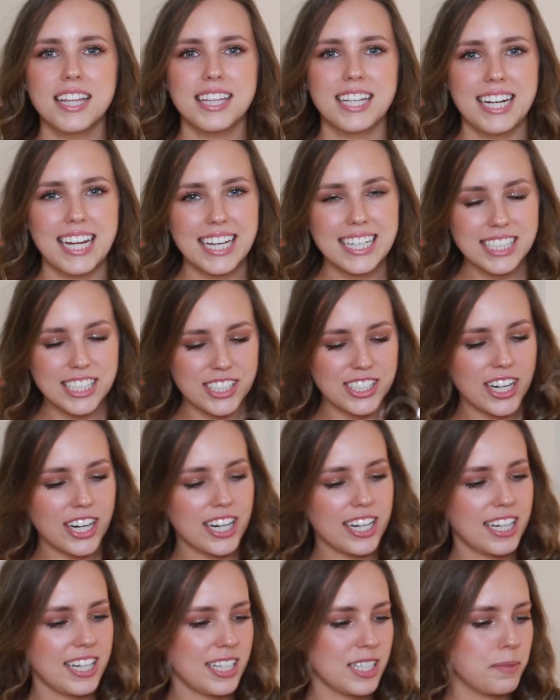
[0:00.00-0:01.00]
The next
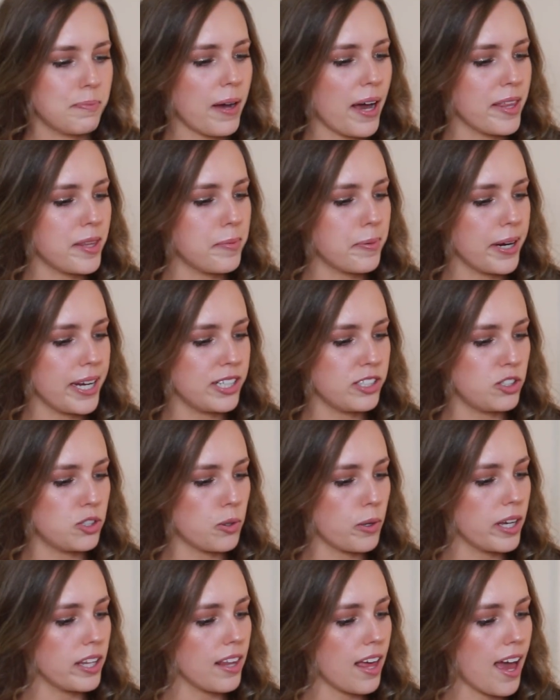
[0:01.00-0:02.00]
shirt is by the brand
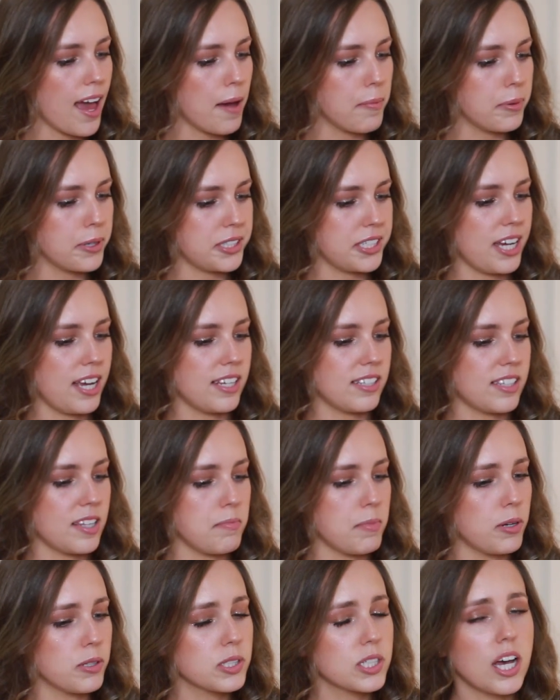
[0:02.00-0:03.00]
Joy Lab, which has
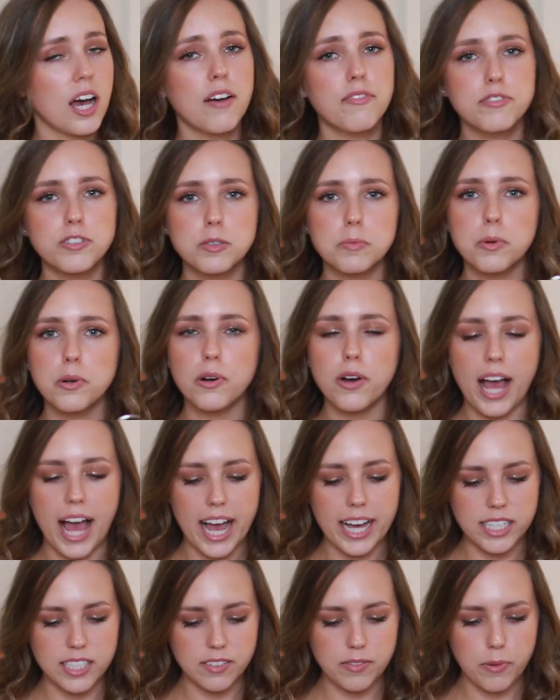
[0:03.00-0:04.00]
the most comfortable
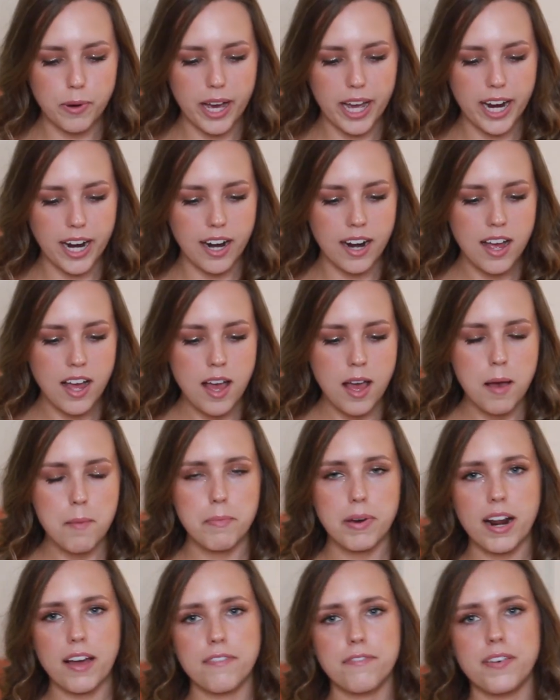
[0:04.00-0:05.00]
activewear,
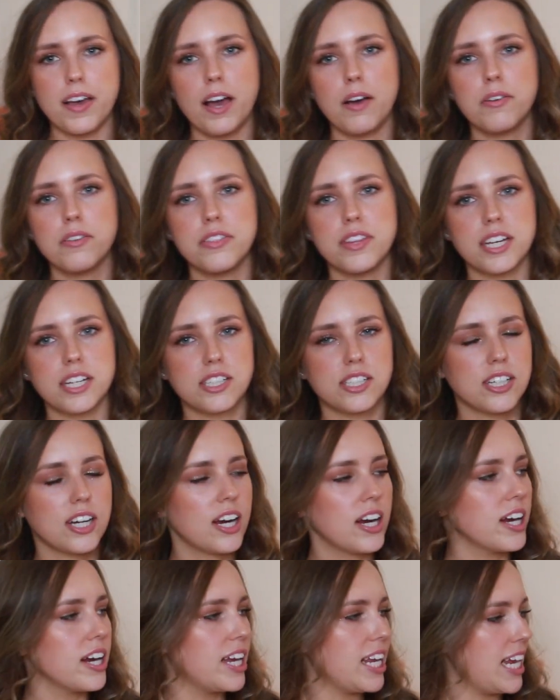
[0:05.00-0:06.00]
but I found this
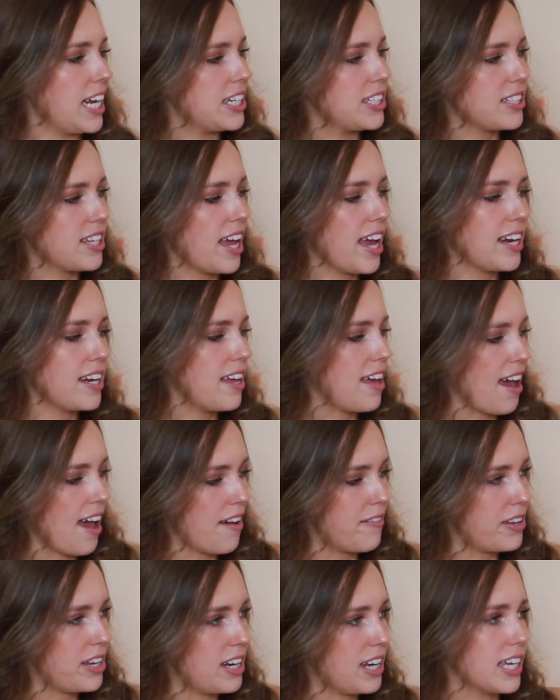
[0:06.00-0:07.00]
shirt and I just had to
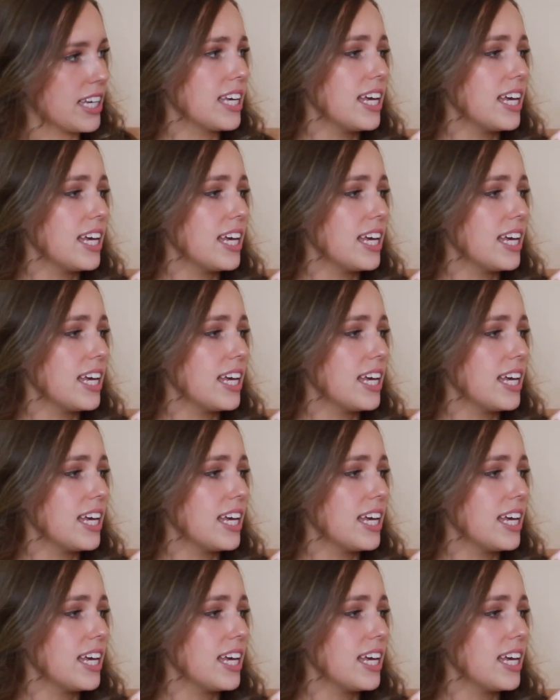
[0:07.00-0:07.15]
have it.